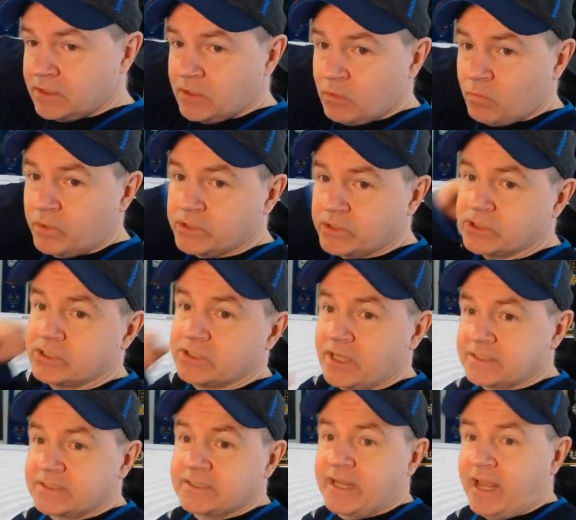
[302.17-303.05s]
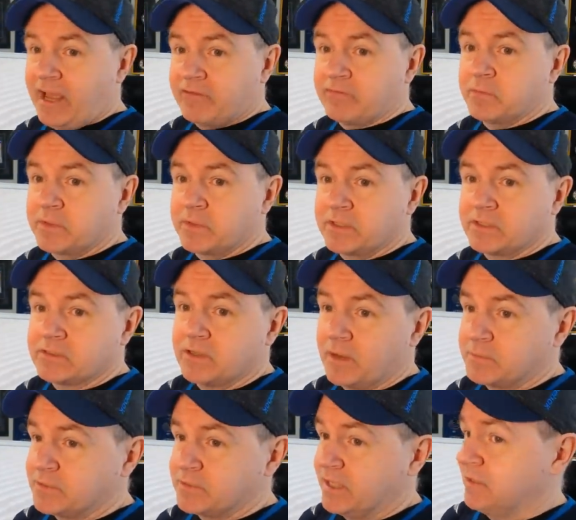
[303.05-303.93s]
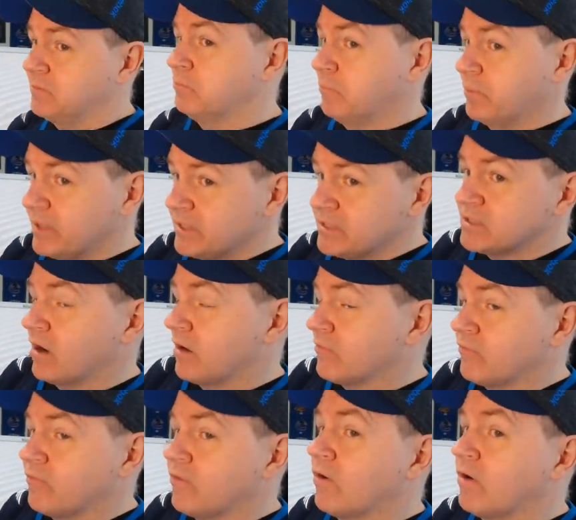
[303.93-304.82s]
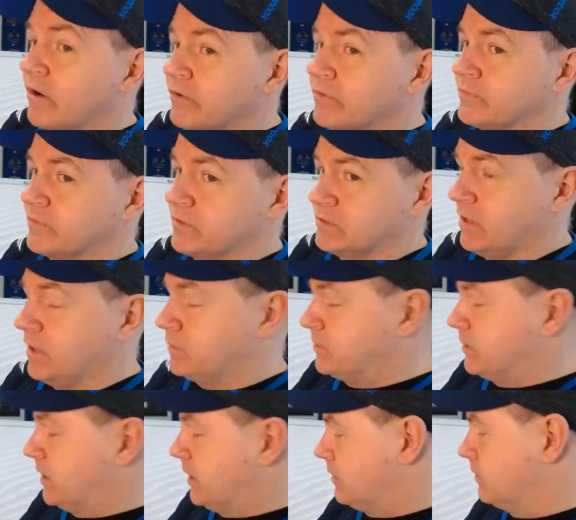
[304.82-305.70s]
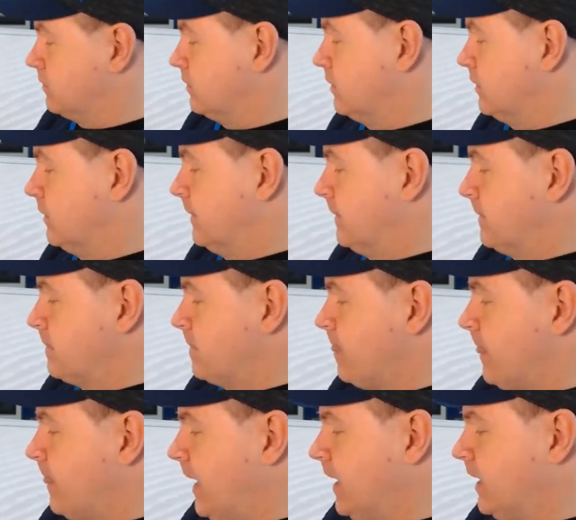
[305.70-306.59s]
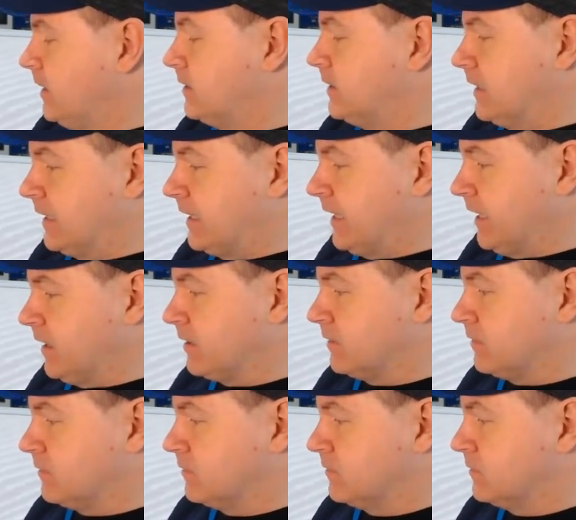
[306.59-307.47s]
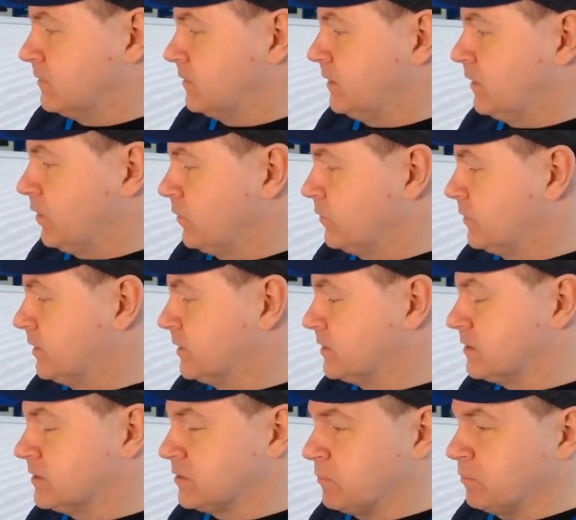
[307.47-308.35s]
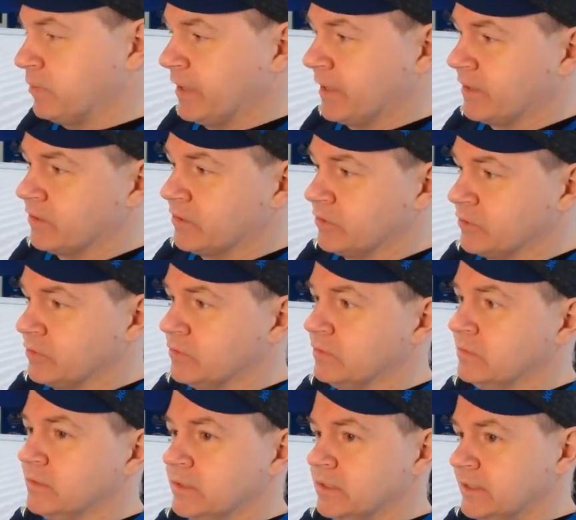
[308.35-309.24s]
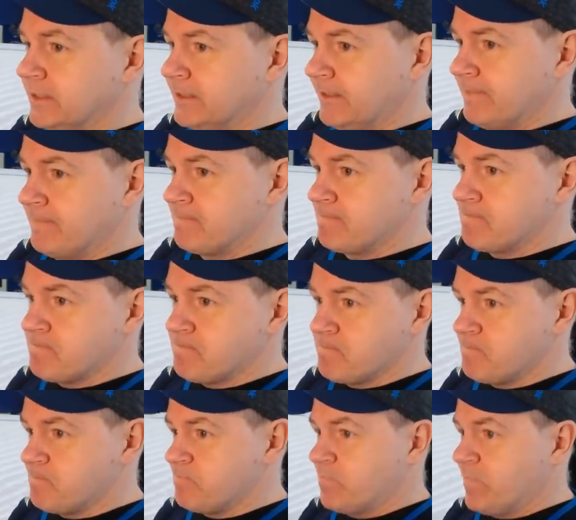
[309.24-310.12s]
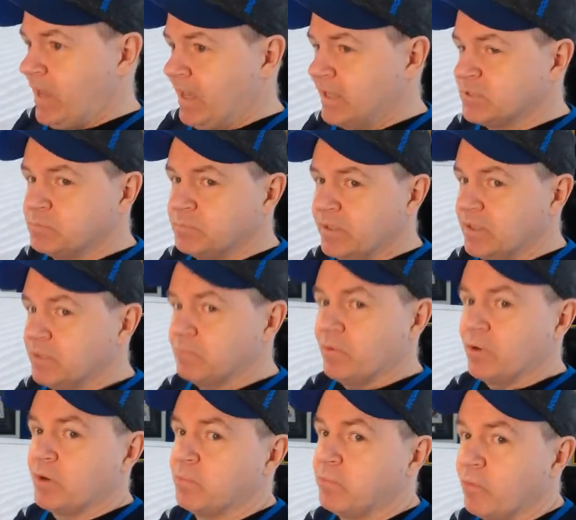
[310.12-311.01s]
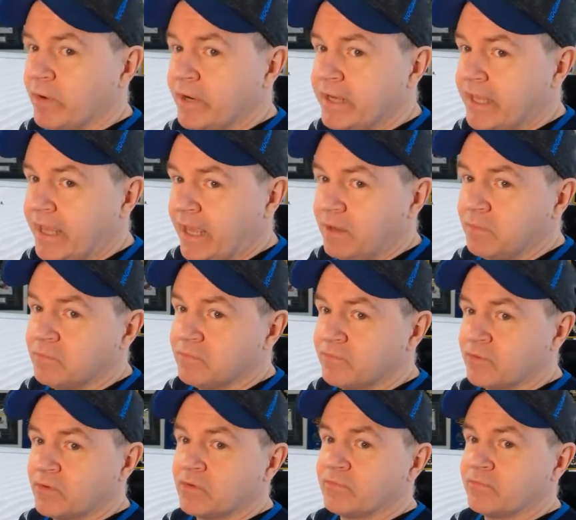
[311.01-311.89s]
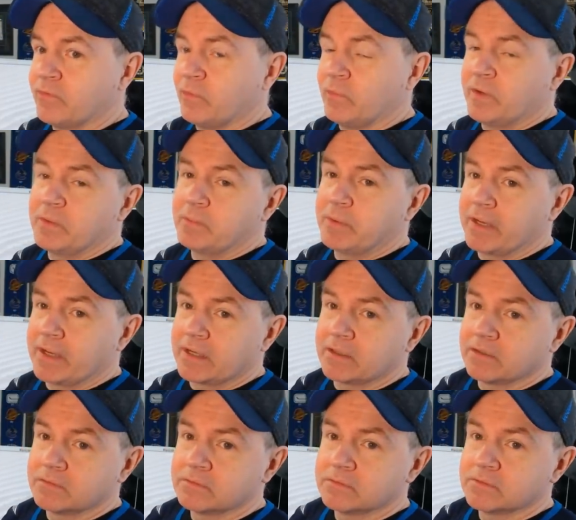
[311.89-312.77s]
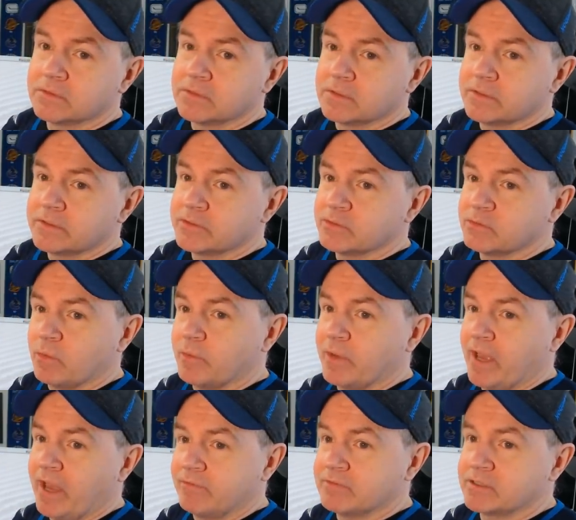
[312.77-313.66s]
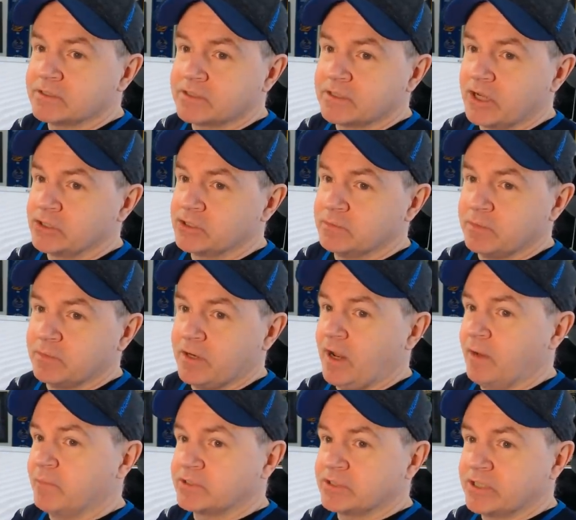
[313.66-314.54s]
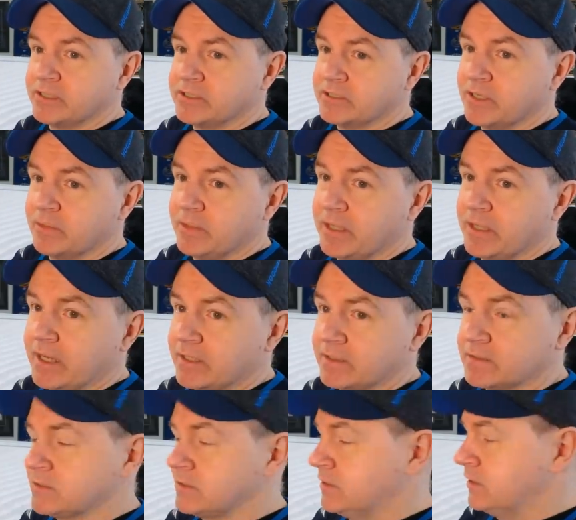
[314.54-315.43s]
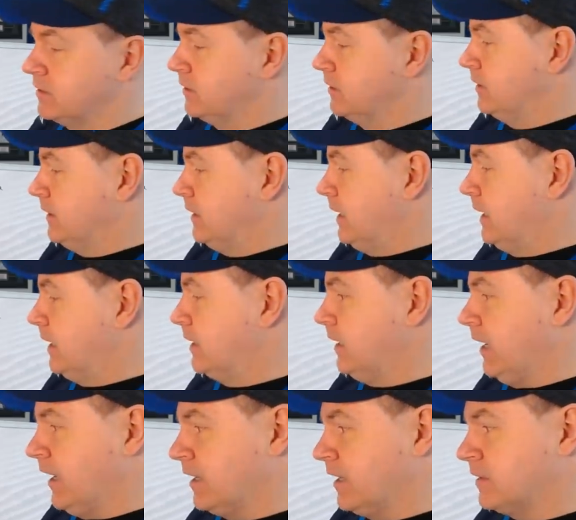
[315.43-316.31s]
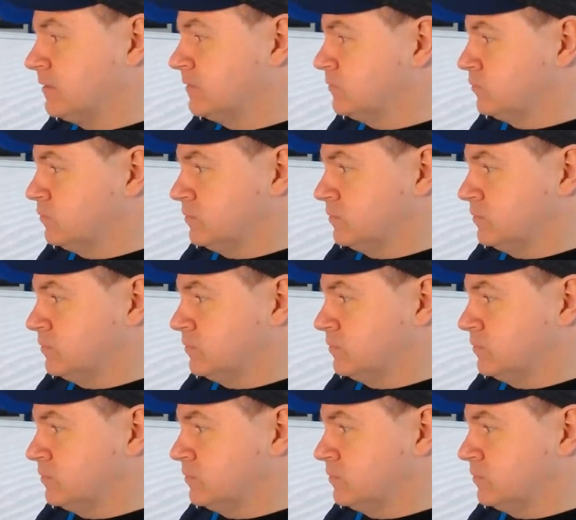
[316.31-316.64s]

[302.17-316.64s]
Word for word: which doesn't have him in the top 10, but he's not far out of the top 10. And again, you know, this is a player who has been about a point a game for, for Winnipeg. So when we have the discussion about how much ice time he gets, and and